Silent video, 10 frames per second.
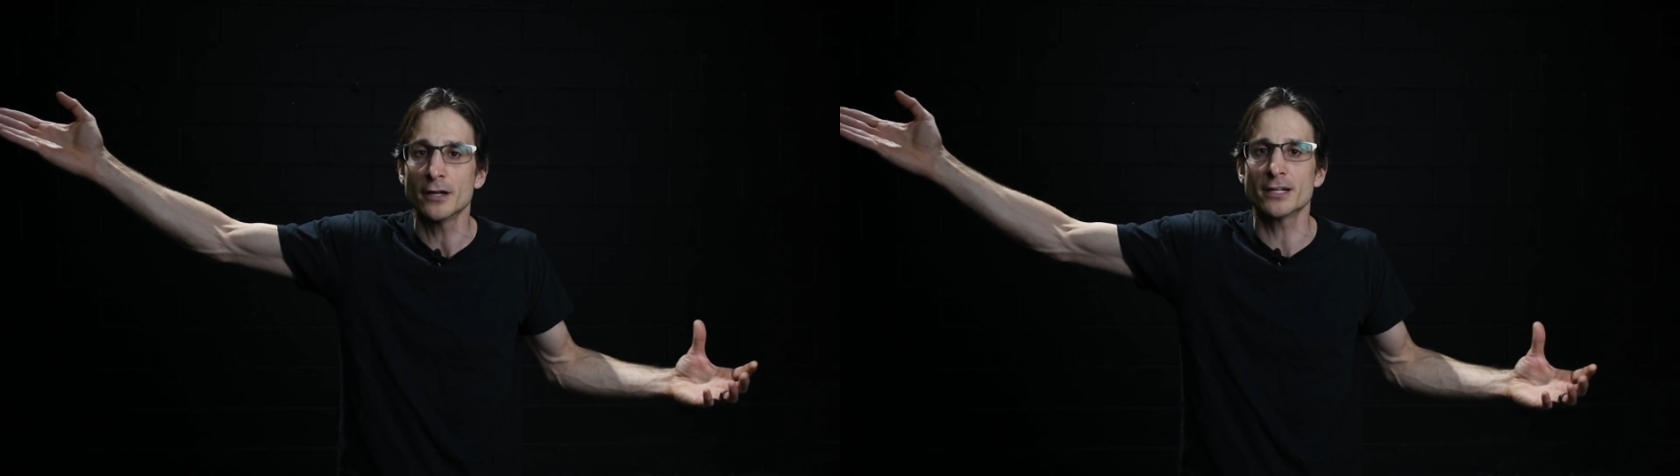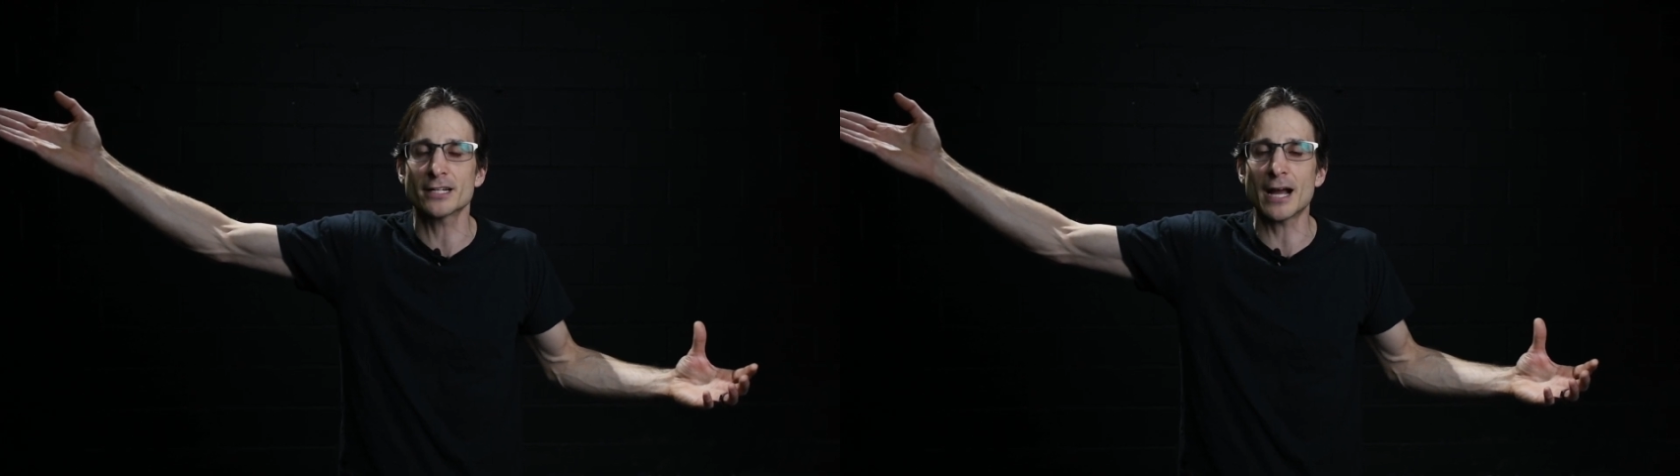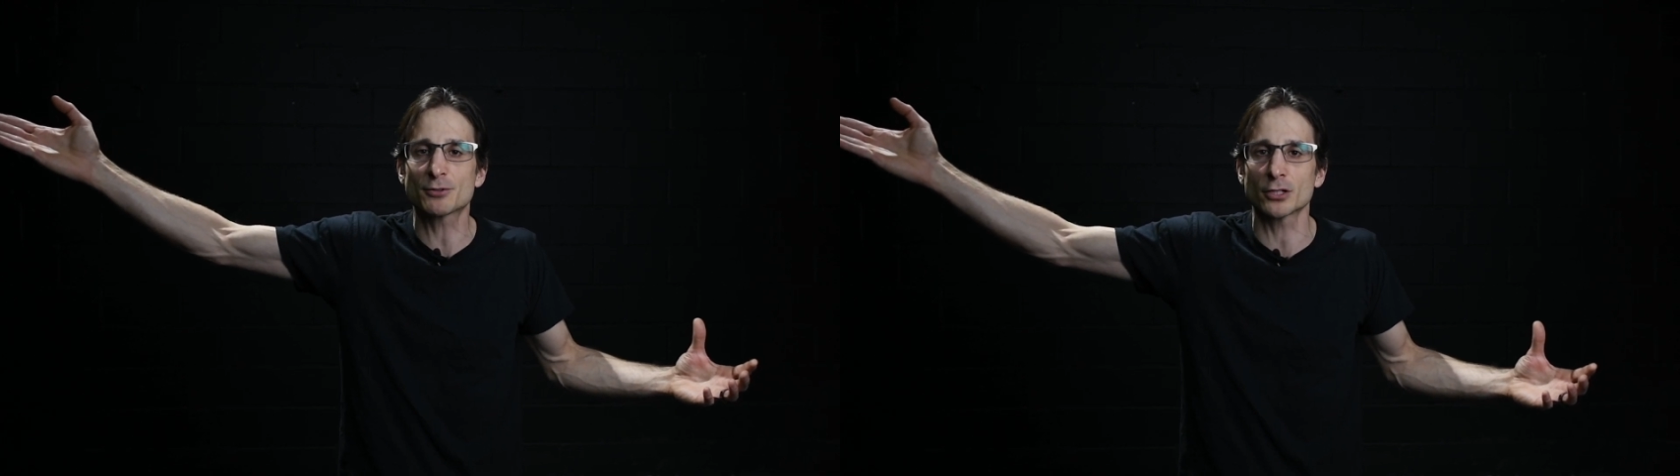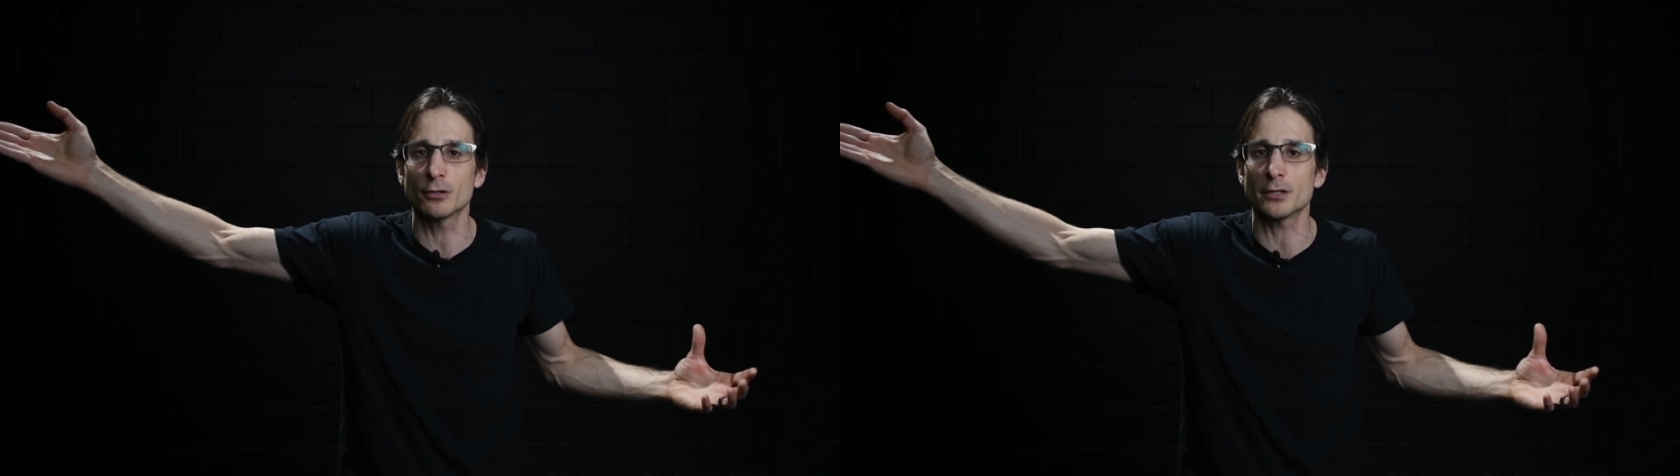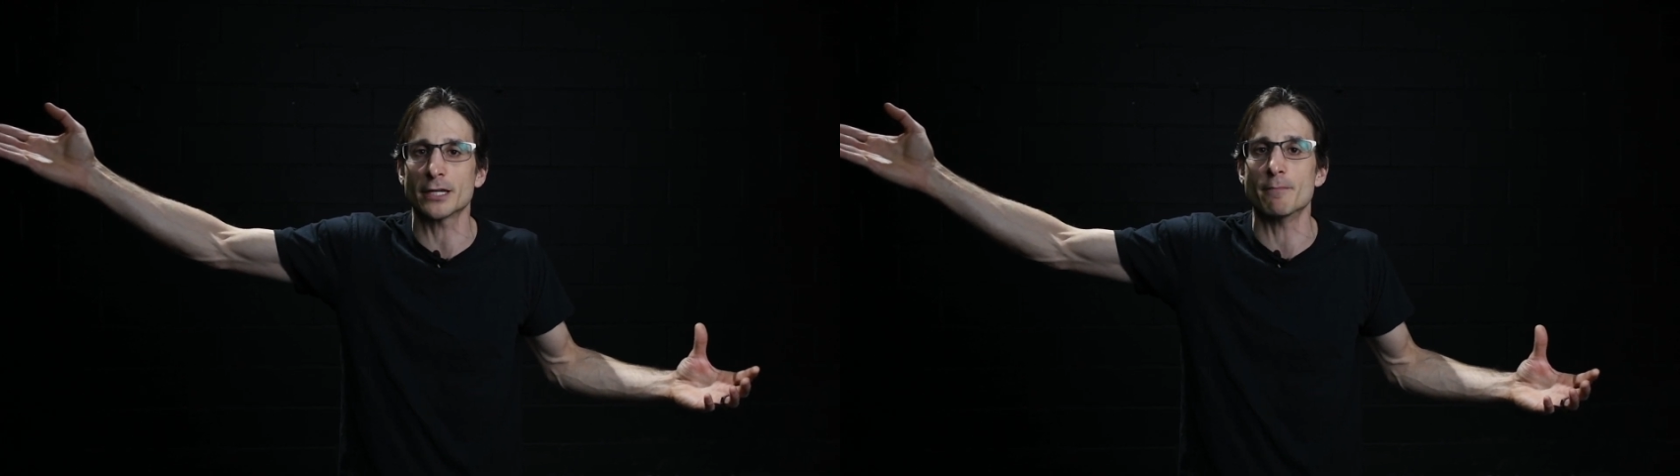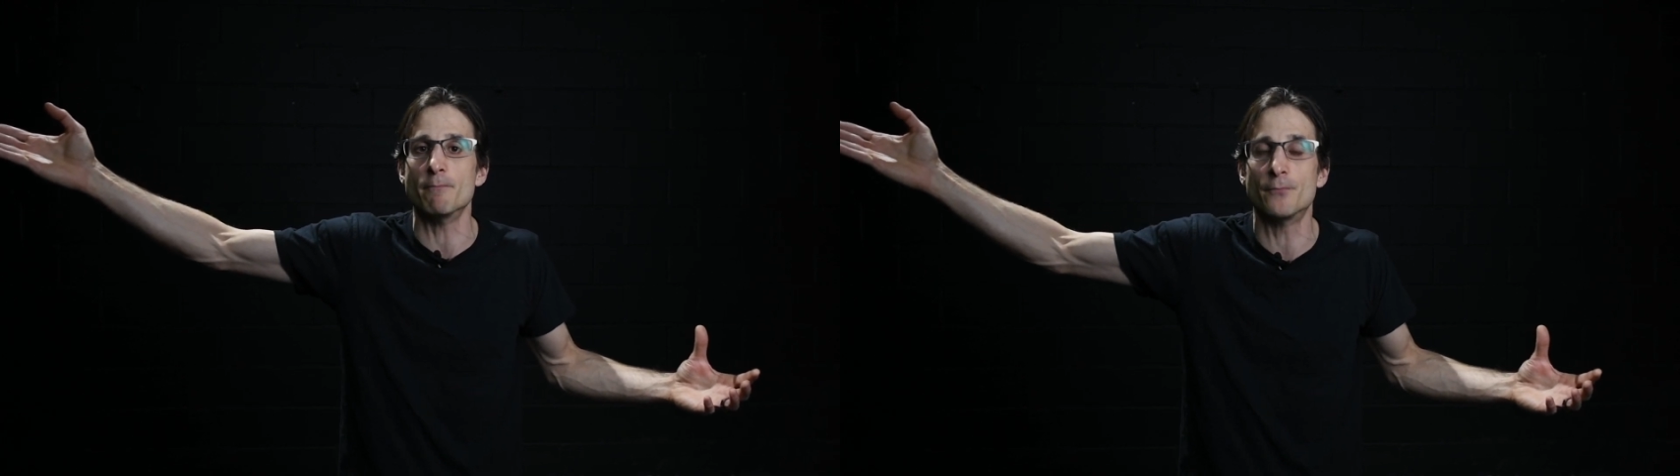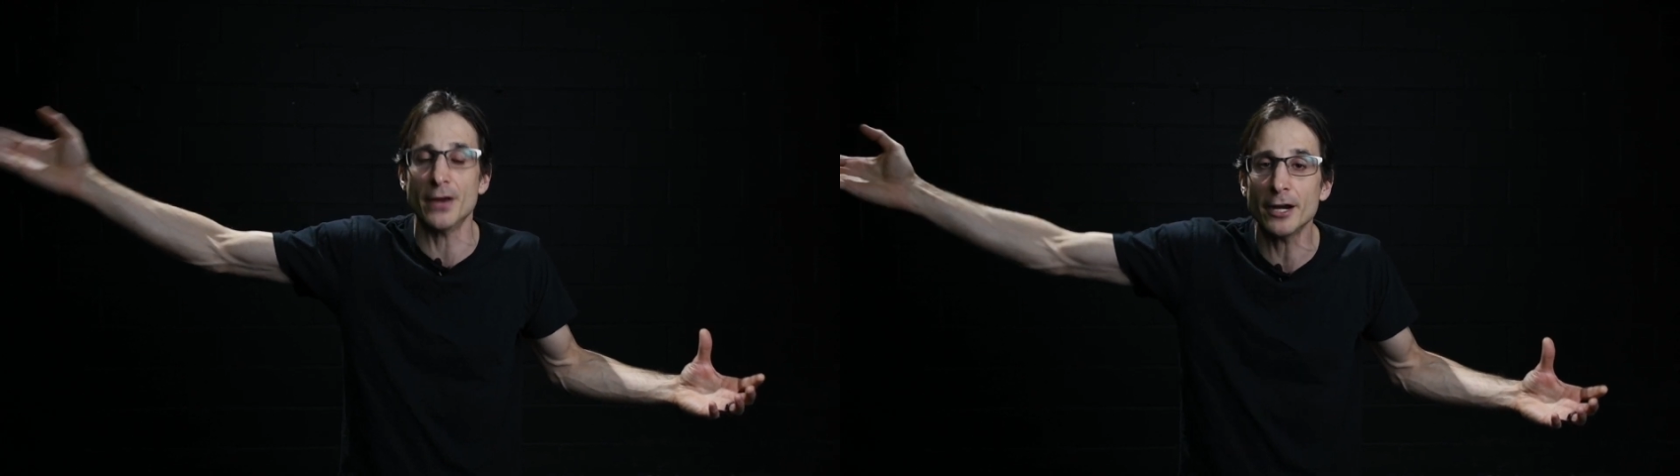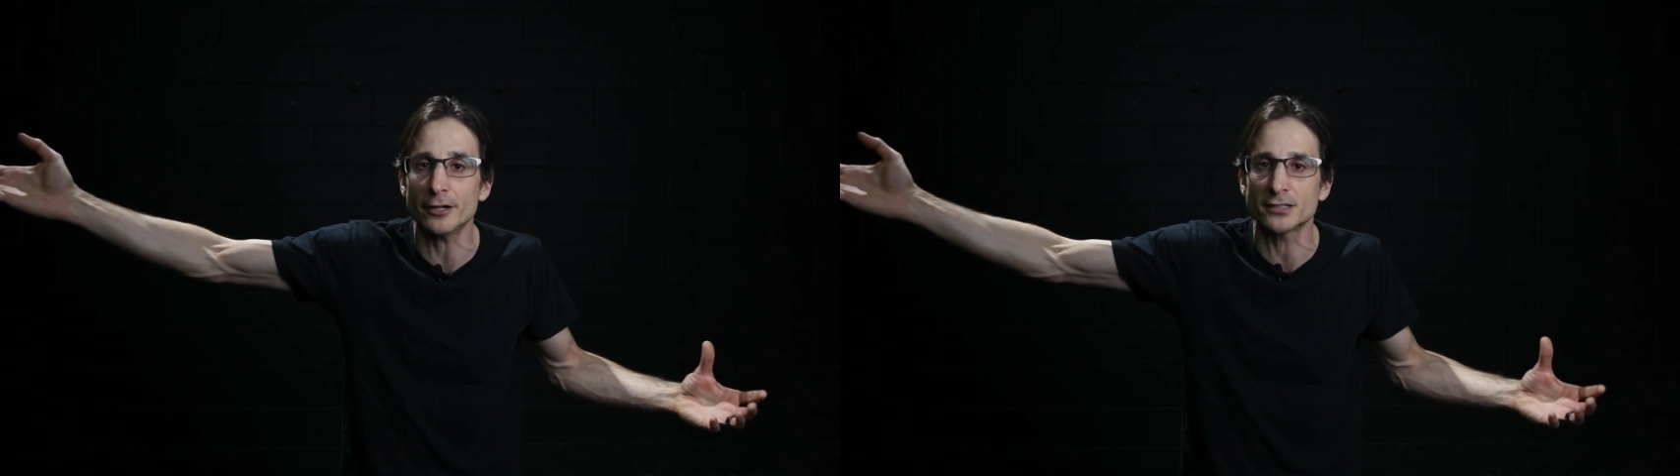is absolutely
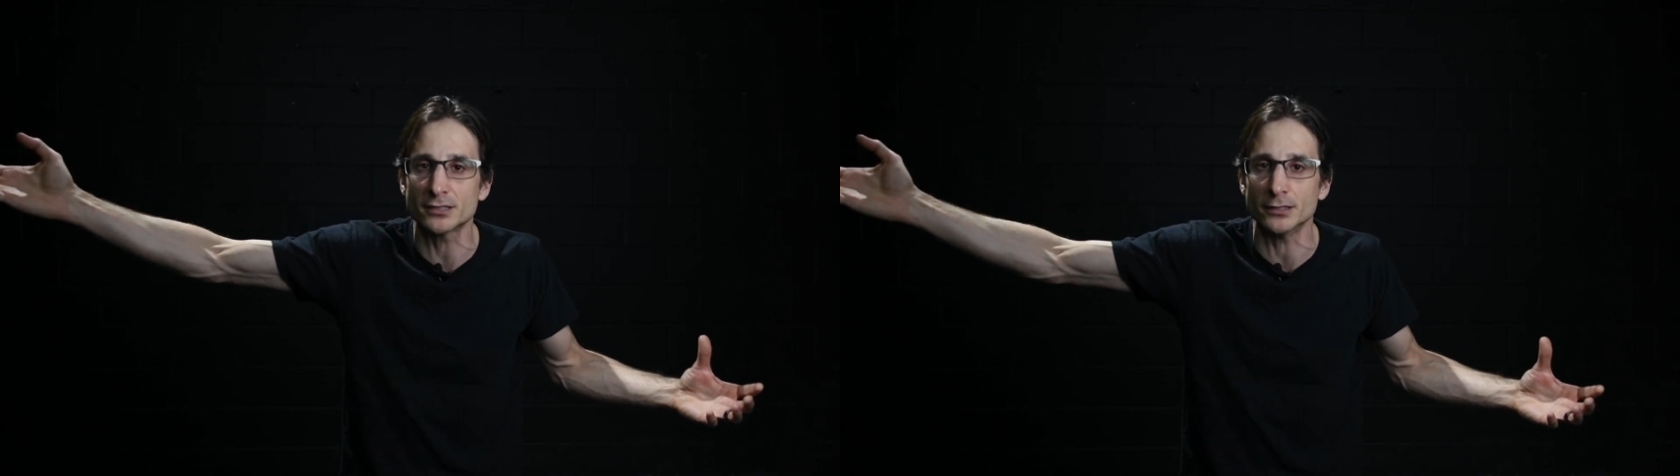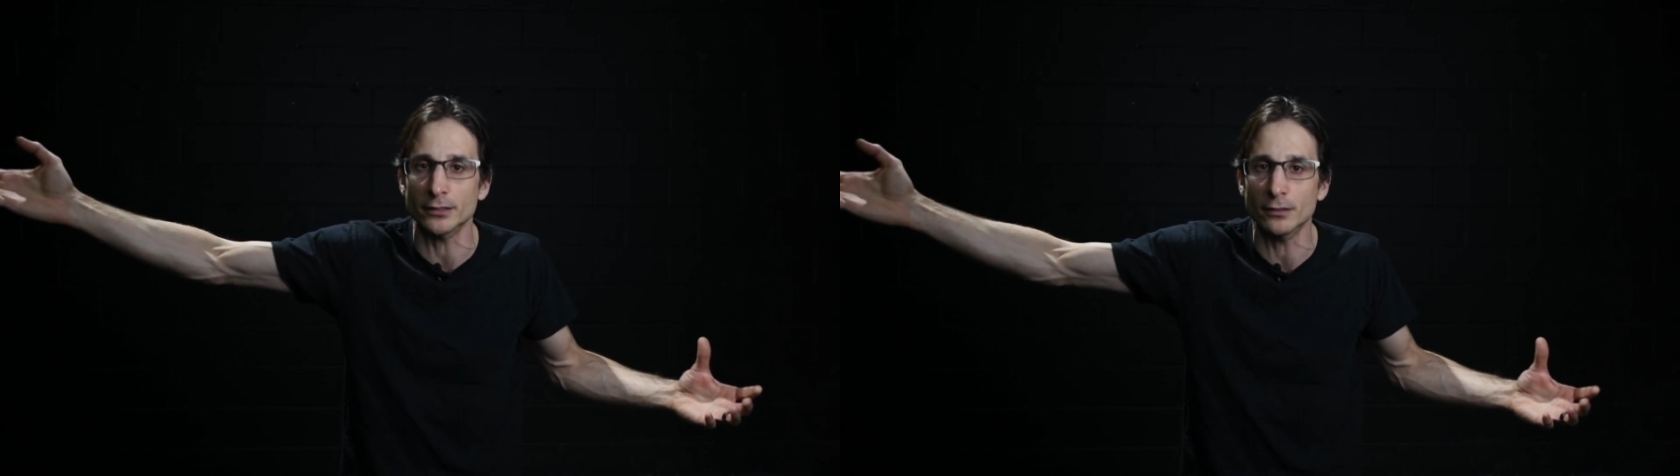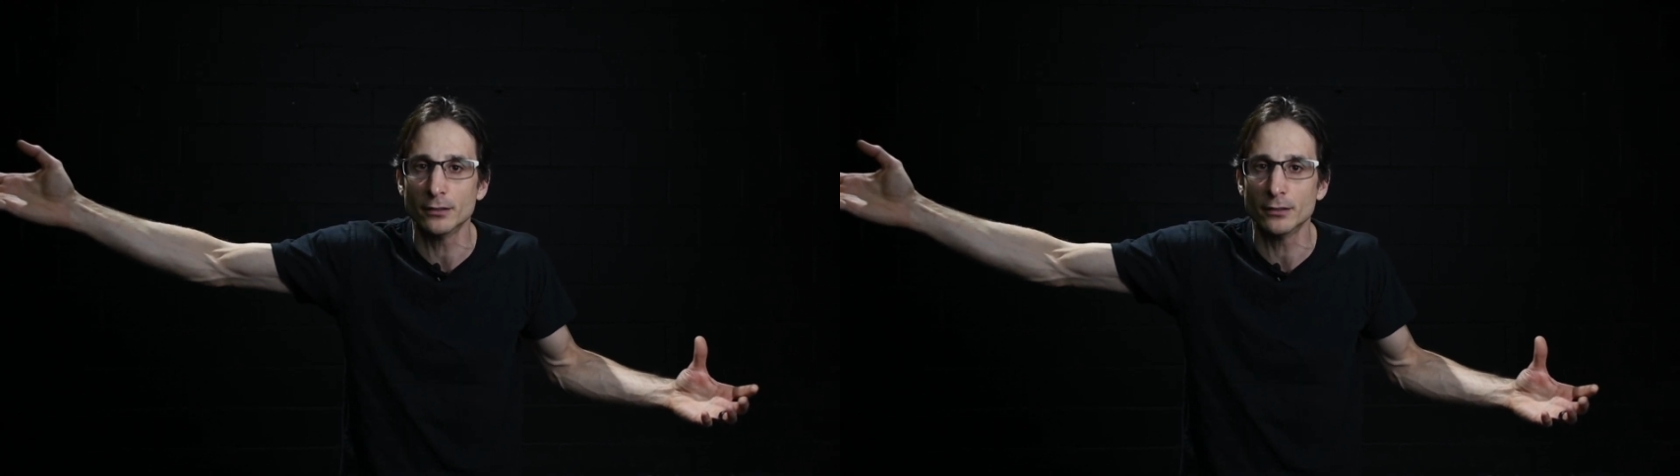embarrassing.